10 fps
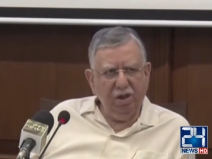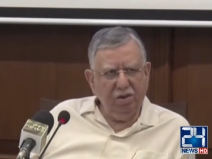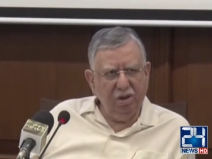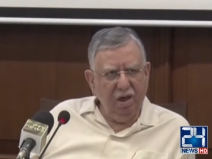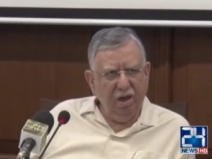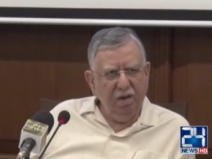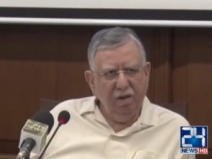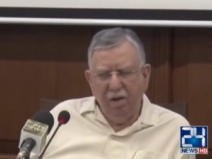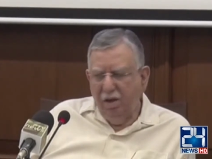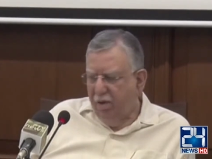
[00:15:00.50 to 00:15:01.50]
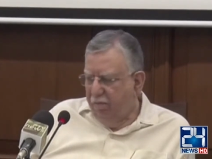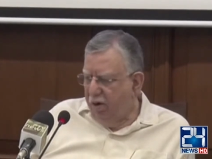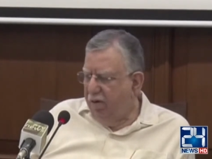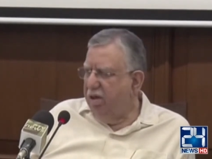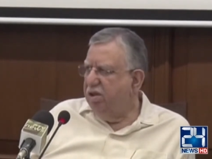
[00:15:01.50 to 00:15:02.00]
as they are.
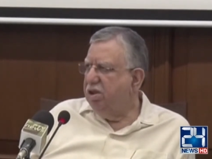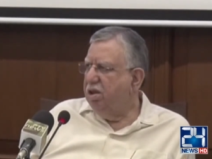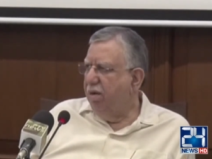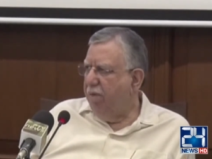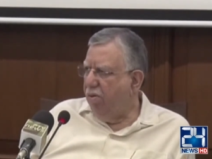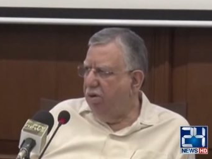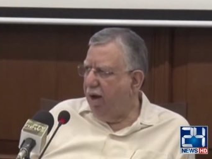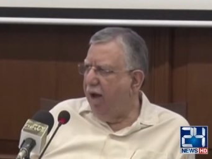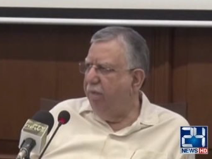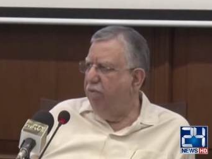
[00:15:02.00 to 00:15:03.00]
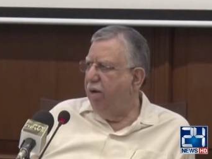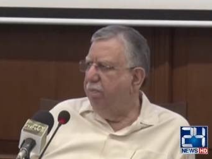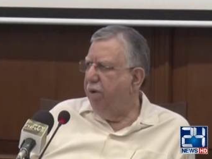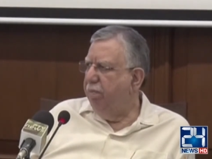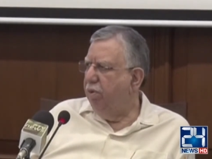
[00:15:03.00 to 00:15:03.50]
But it's about time
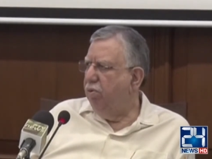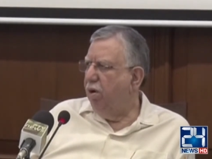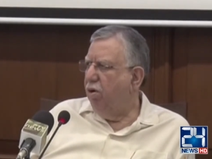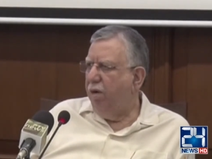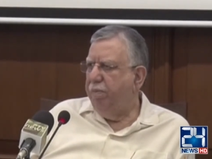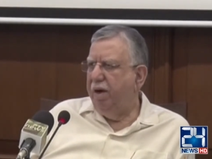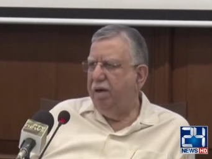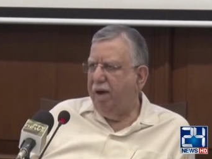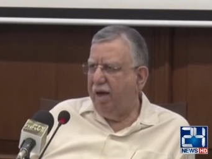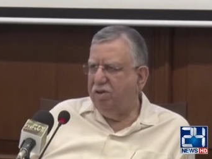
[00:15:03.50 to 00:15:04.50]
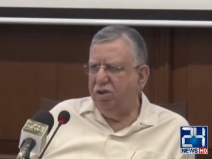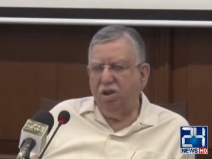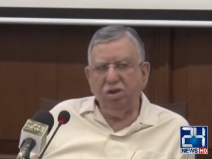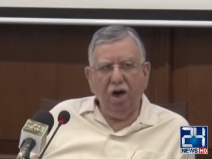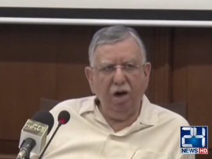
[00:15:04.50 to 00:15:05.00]
that people who are not paying taxes,
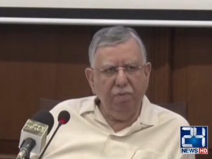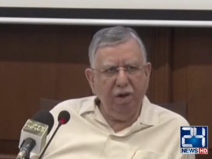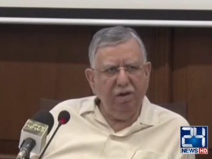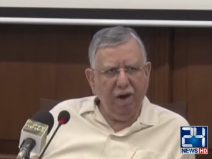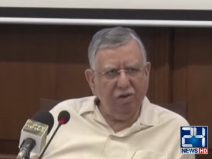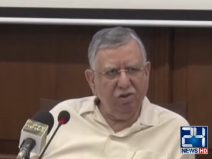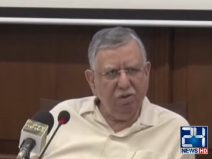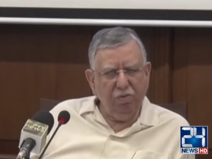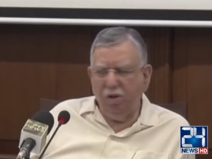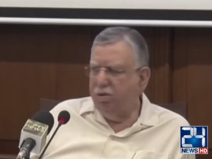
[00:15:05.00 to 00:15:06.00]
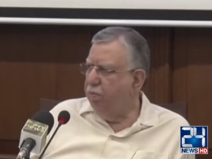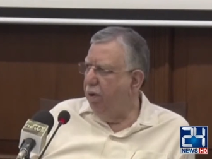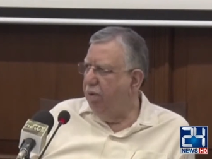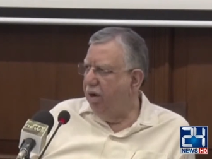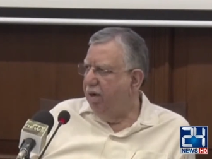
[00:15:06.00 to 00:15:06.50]
they start paying taxes because
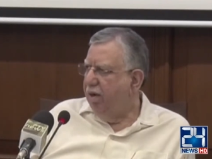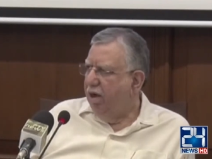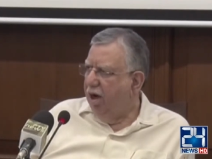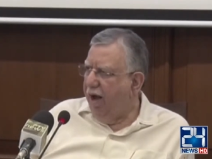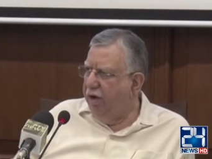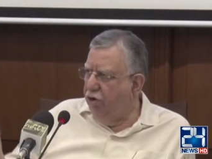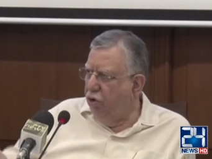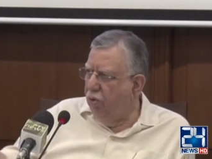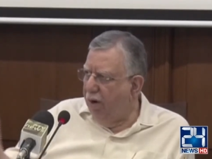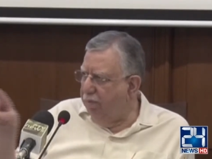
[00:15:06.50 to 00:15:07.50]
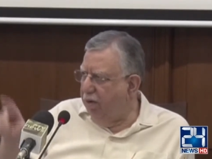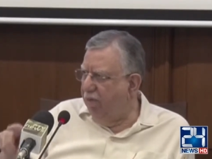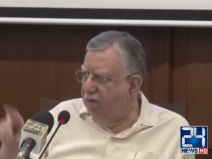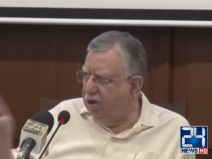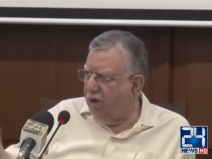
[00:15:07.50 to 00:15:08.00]
people like you and me,
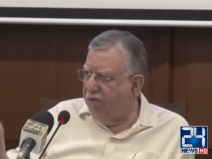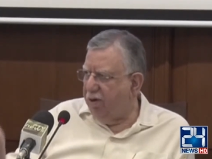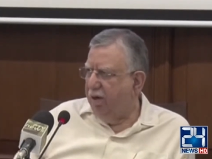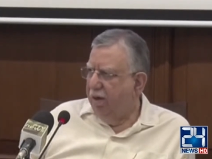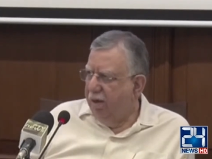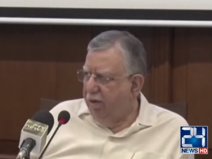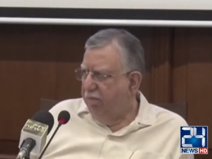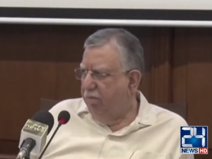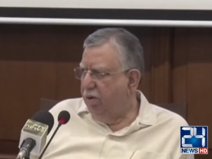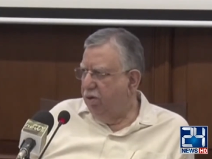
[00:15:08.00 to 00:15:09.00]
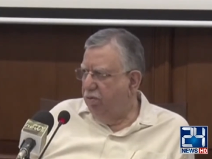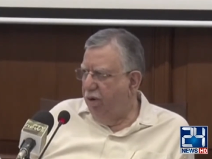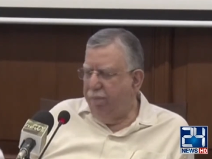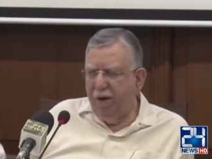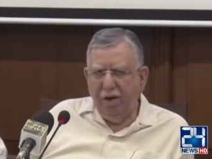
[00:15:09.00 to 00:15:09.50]
we suffer because
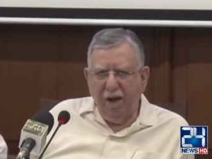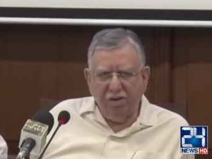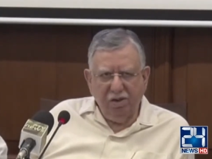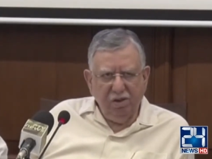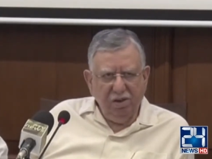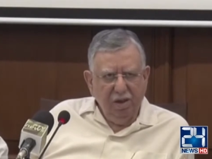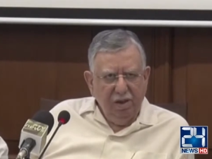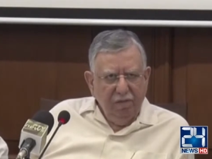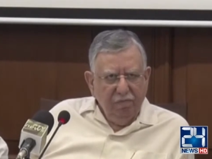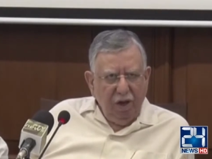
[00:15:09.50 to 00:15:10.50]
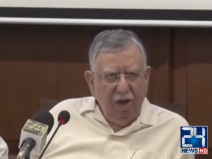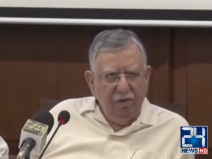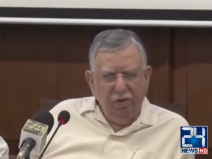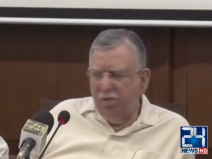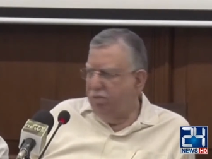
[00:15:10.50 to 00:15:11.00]
we pay taxes and,
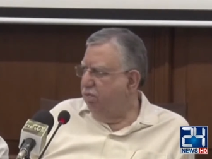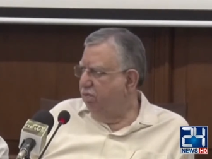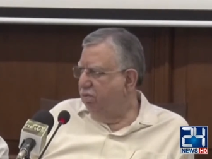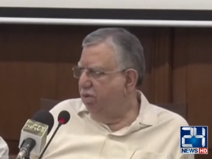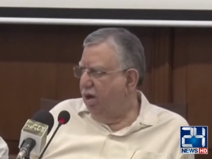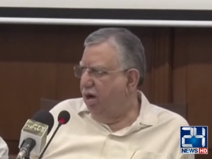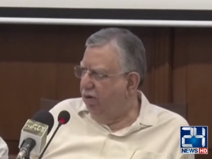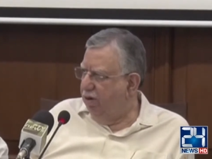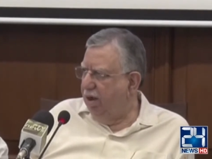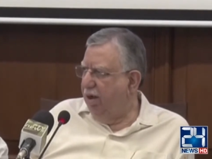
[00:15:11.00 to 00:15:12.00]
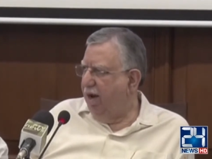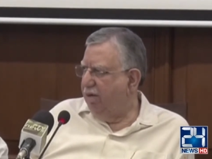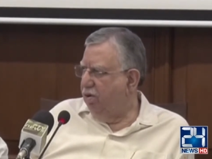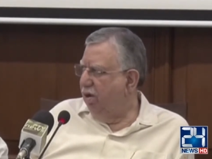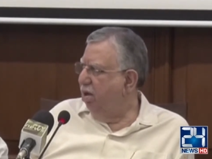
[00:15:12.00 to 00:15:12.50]
you know, the country
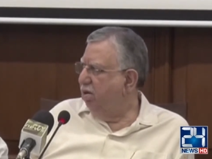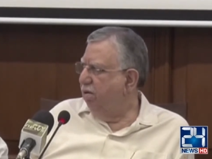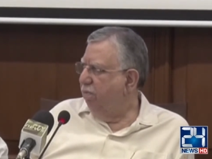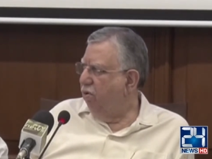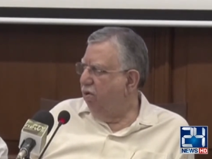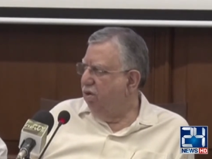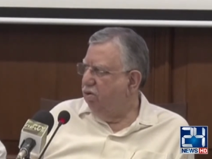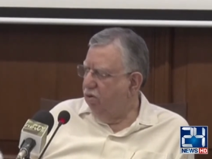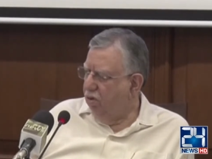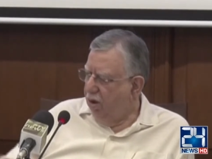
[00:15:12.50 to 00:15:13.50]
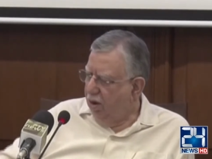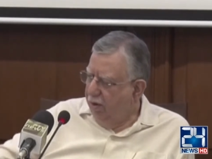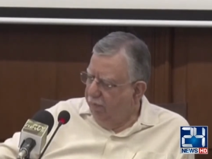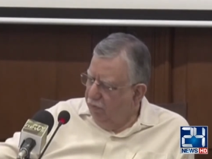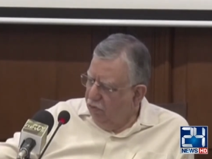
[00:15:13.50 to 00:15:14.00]
actually doesn't progress. So,
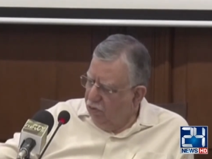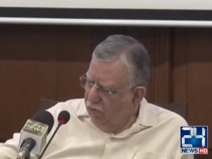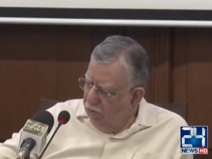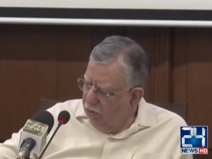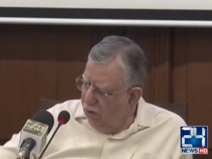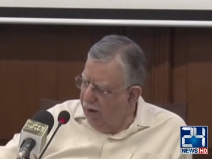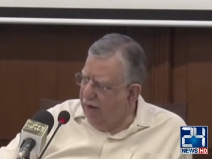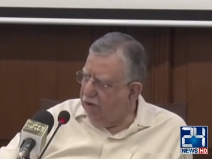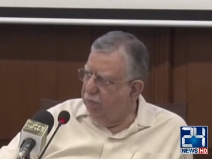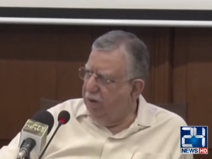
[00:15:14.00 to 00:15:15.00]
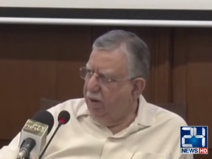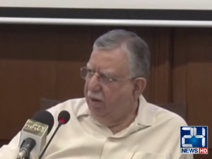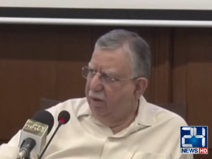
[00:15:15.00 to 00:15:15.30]
so no harassment,